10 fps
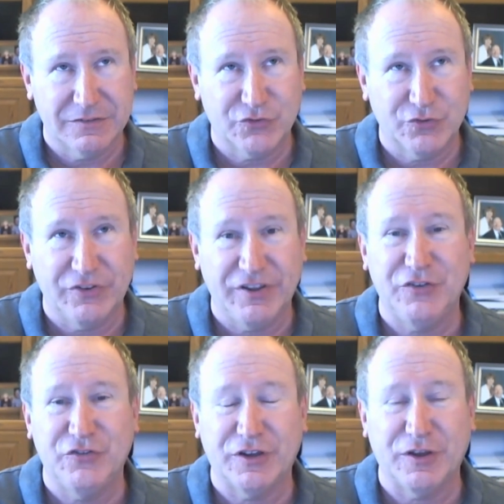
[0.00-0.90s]

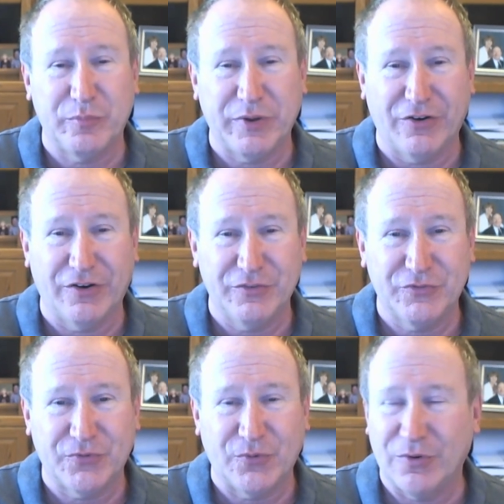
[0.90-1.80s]
strategic
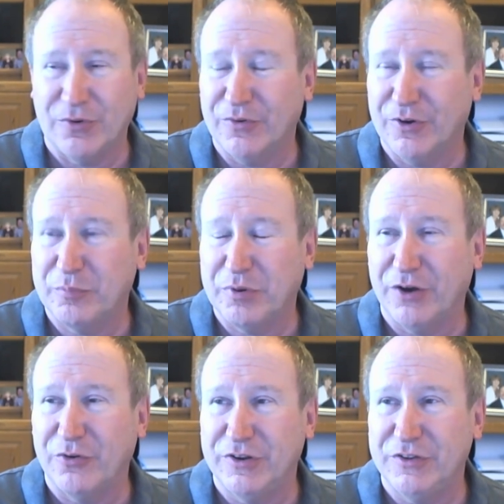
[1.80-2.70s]
imperatives for
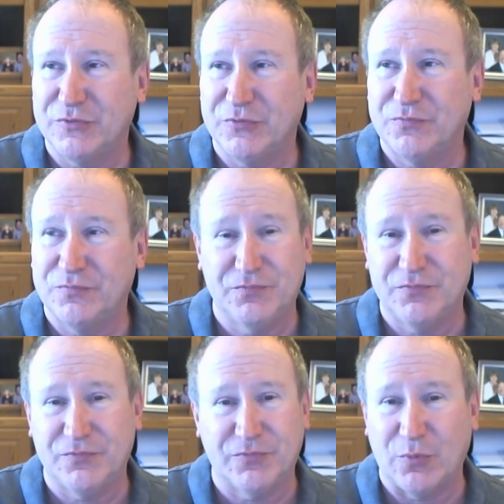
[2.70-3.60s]
priorities
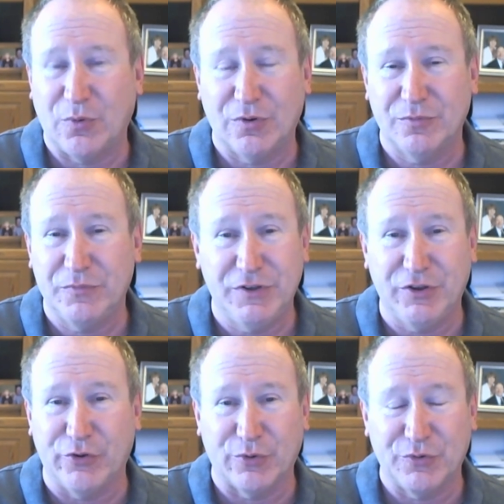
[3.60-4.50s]
for
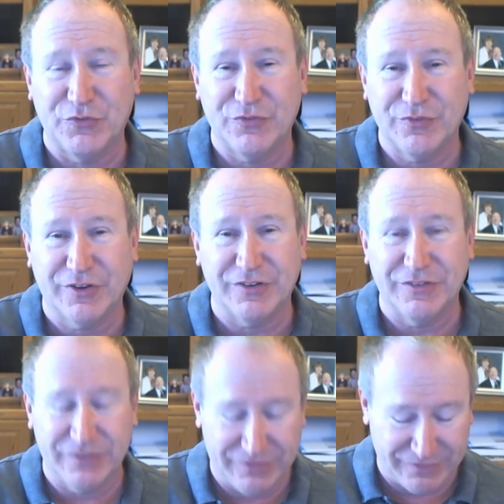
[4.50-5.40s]
years,
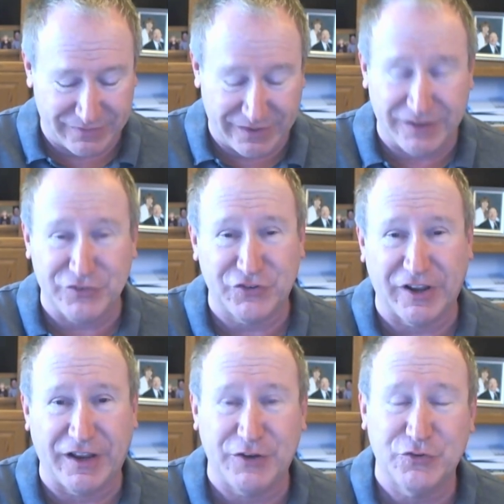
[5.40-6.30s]
they didn't
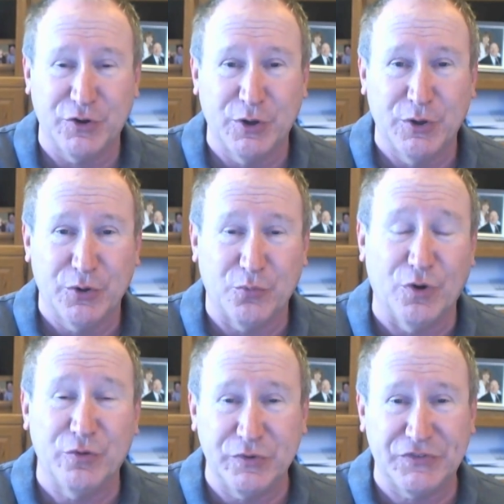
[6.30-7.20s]
change.
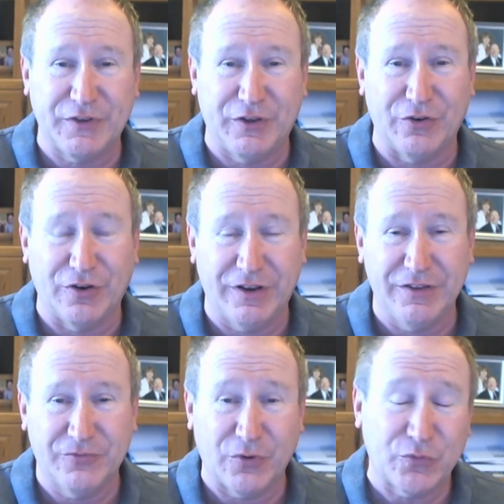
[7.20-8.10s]
One was
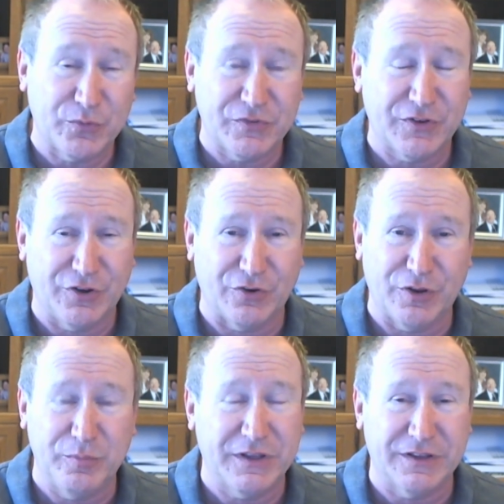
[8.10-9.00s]
security. First was
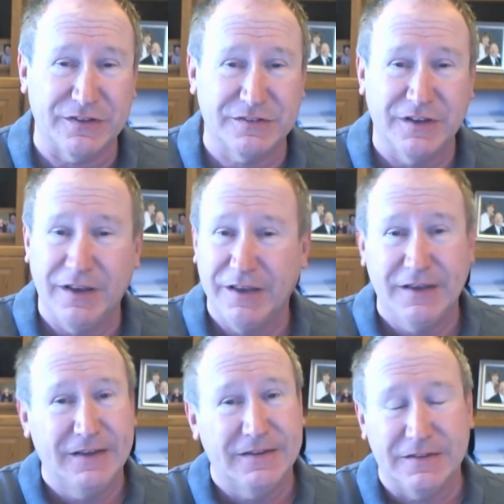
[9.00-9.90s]
security, because
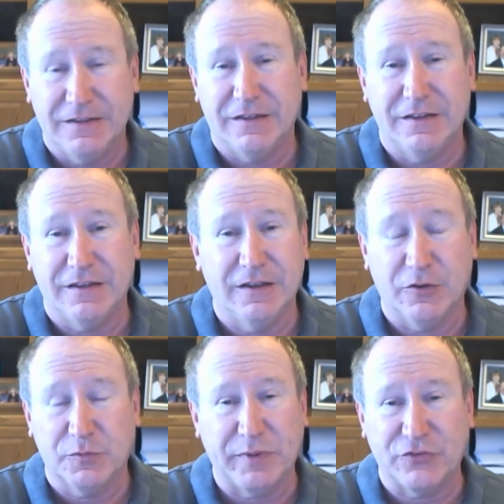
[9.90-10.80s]
and
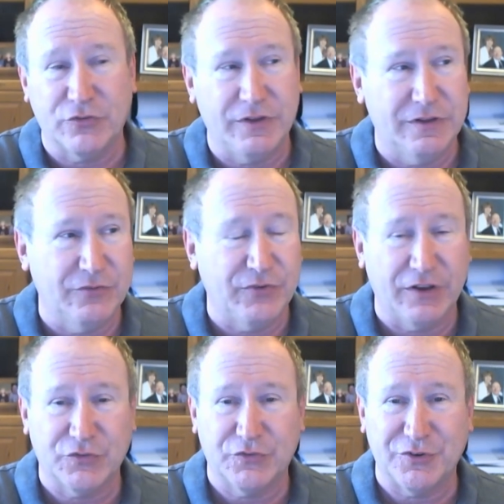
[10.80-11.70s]
especially in a
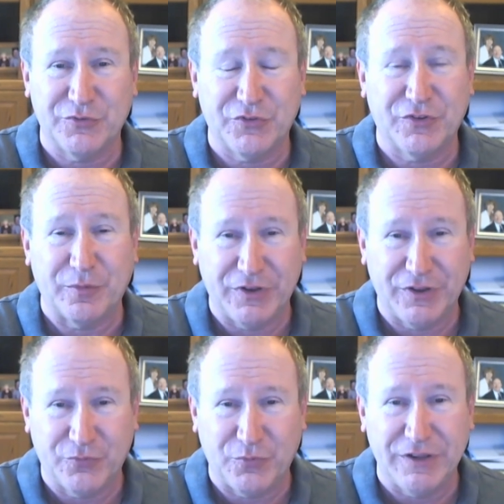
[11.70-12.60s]
financial services
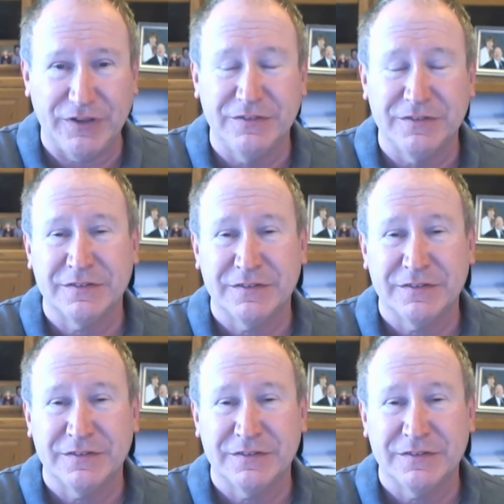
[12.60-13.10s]
company, if we